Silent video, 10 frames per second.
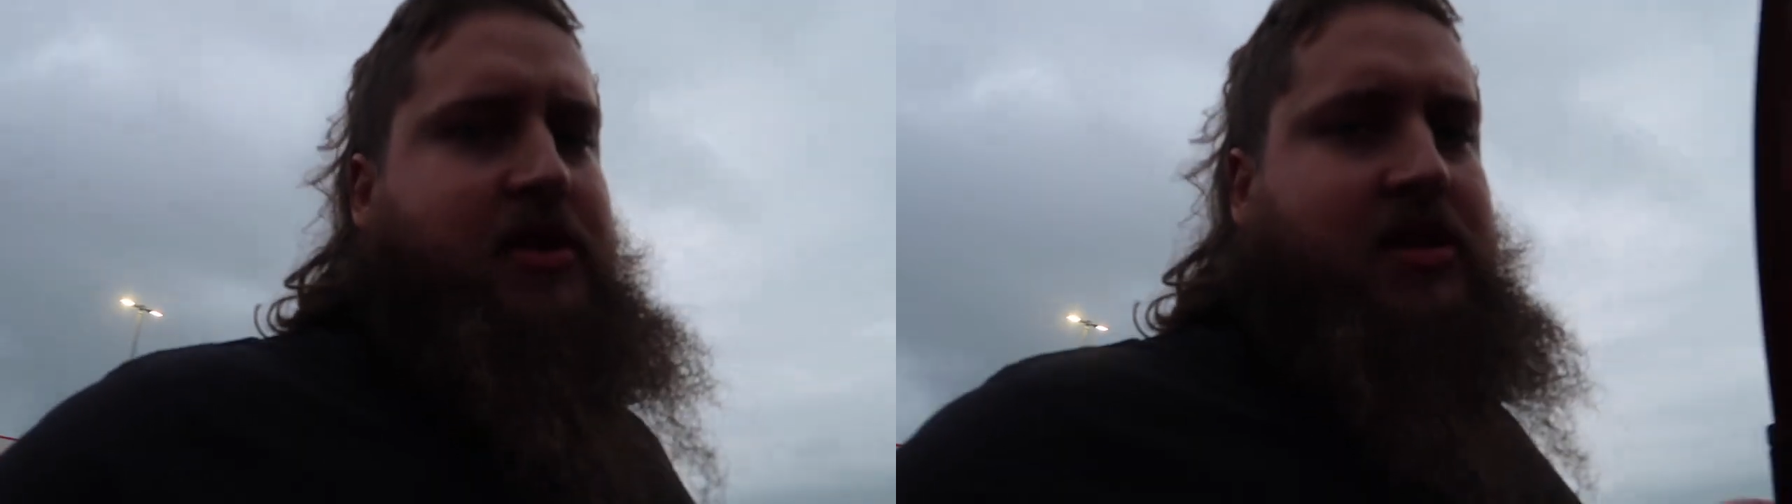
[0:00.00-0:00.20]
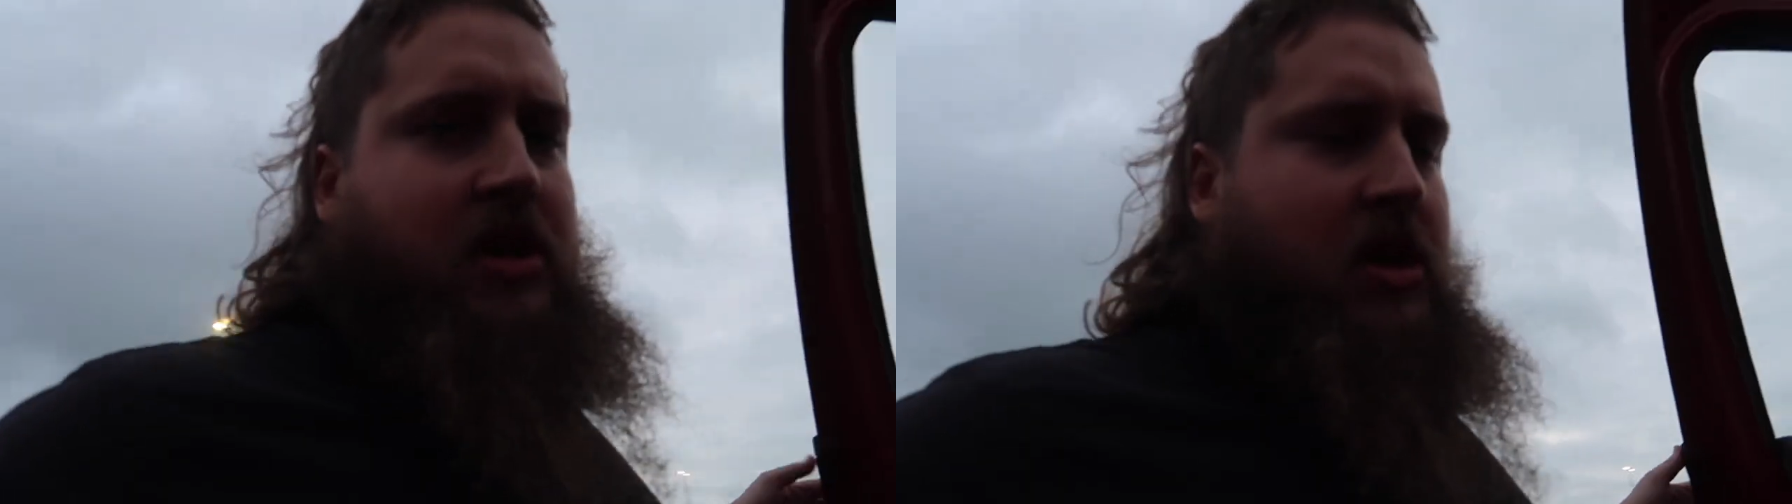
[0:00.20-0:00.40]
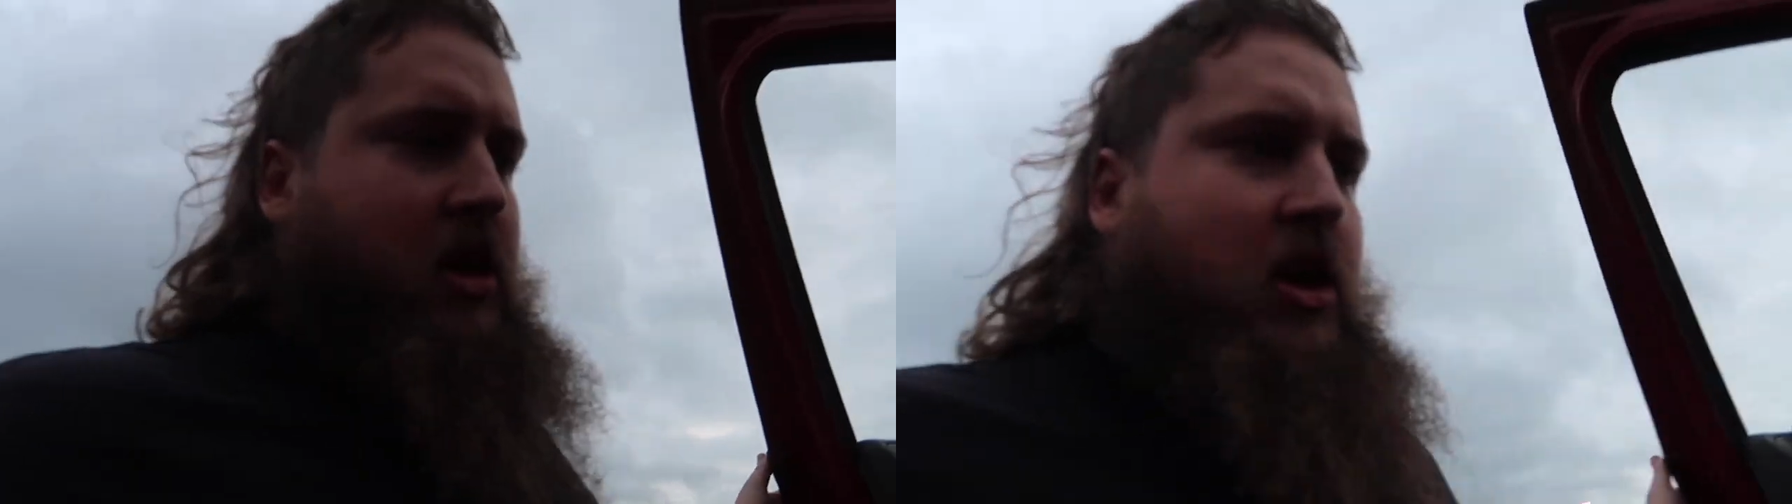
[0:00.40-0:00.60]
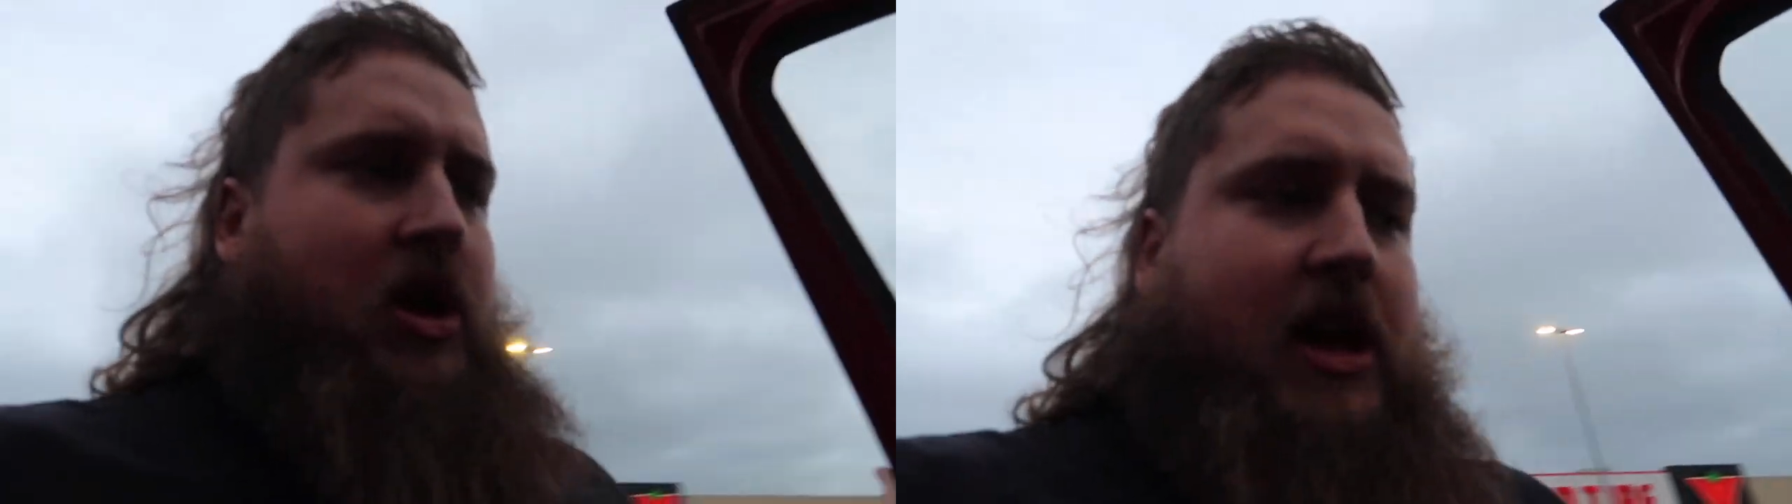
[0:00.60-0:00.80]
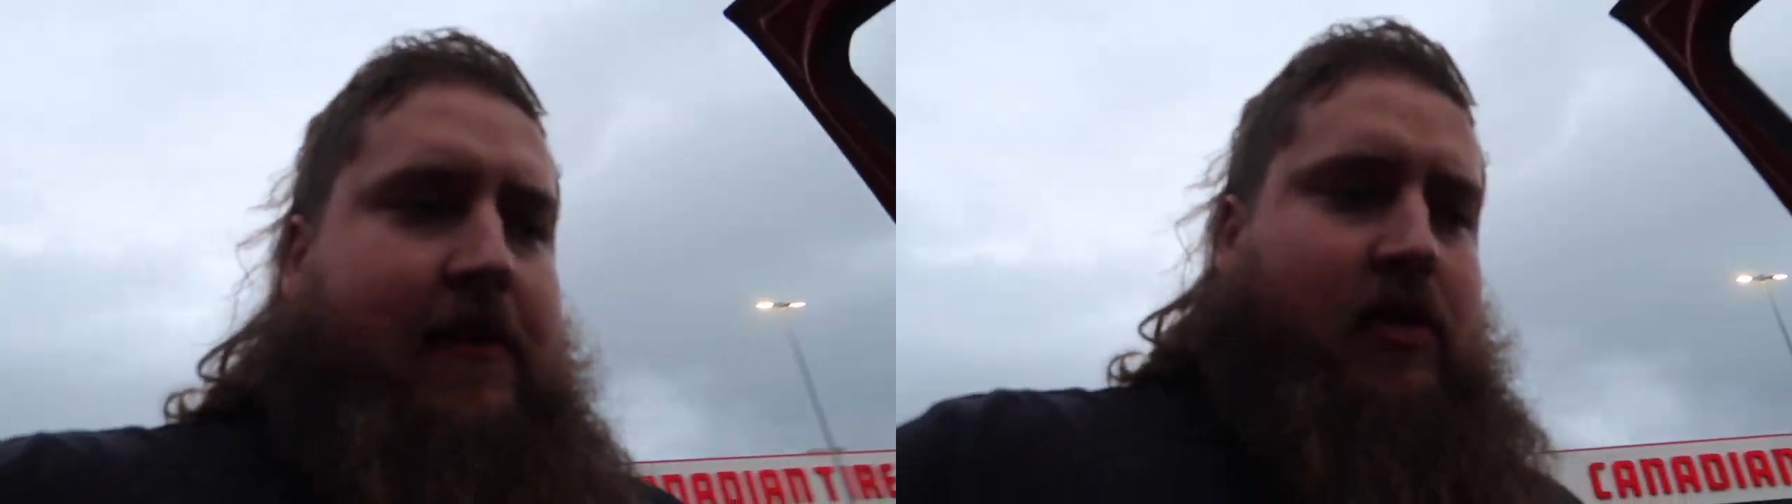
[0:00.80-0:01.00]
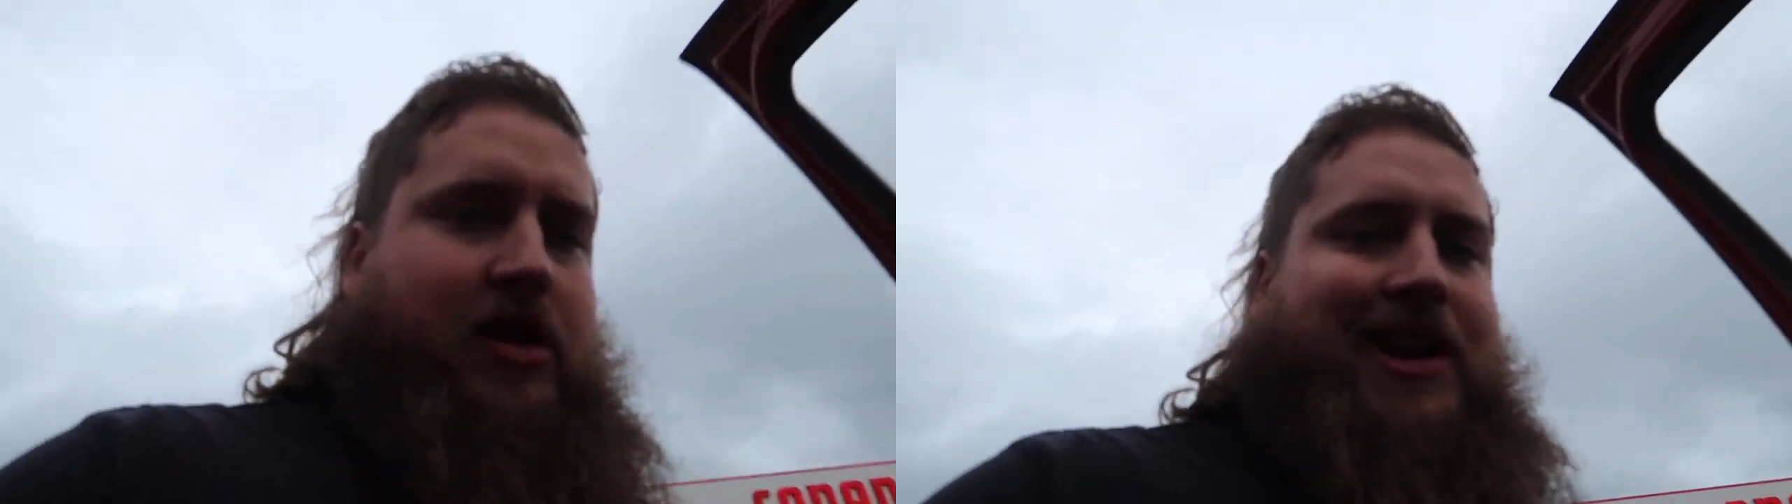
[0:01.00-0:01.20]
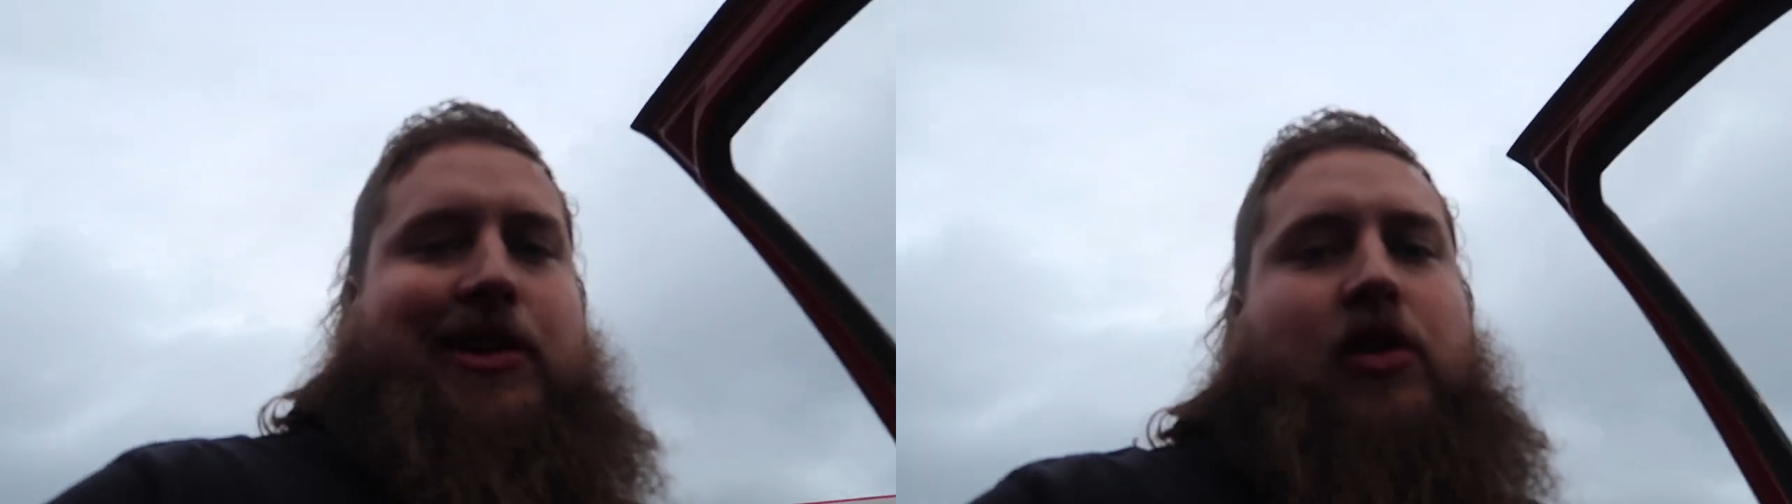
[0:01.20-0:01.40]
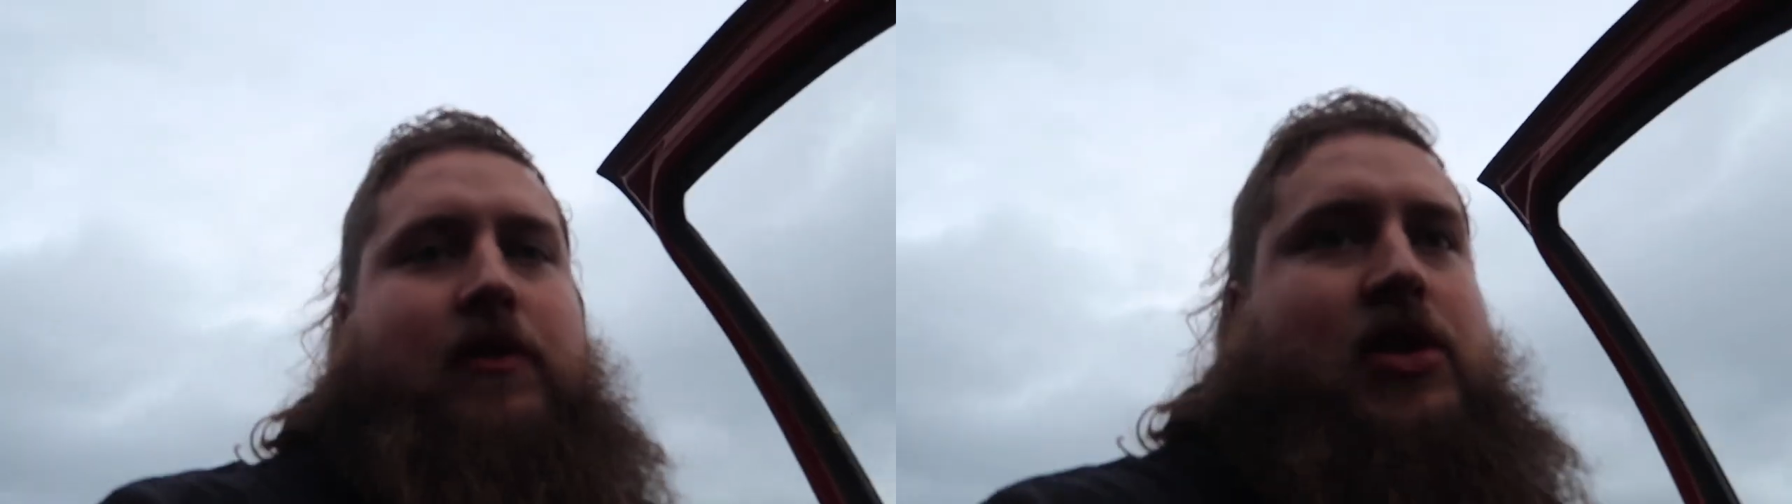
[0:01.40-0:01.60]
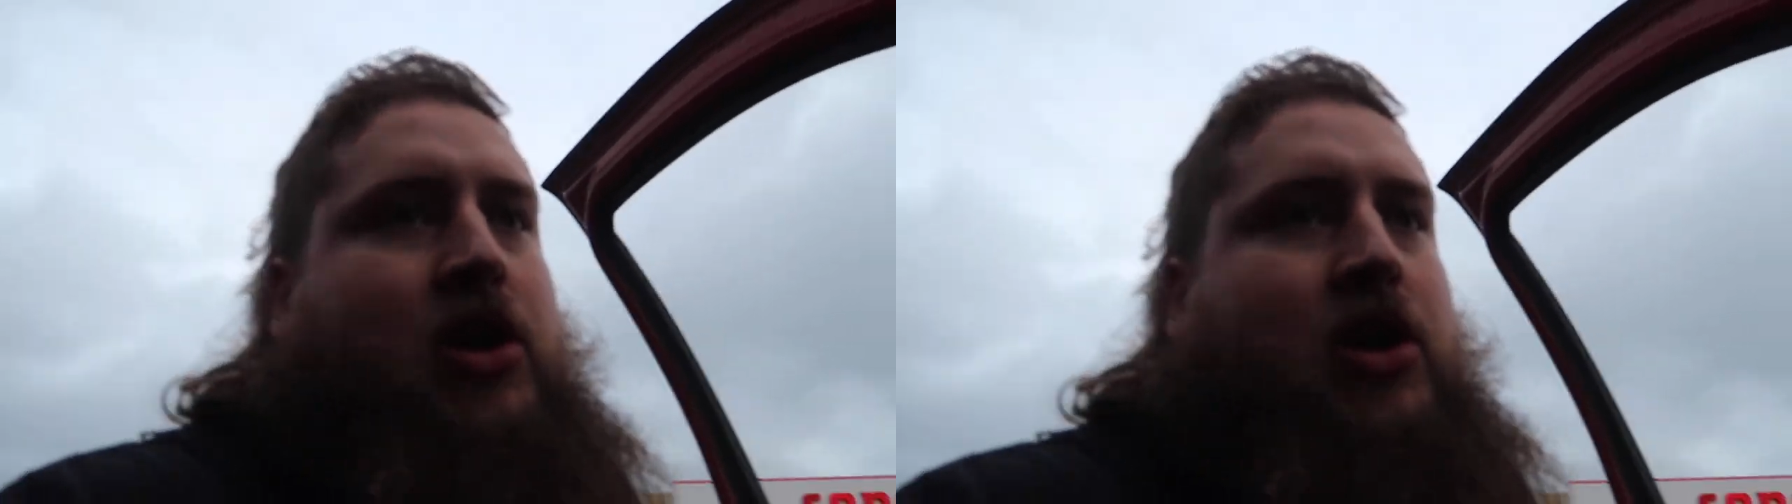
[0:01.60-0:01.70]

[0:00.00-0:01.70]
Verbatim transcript: is everything in Nova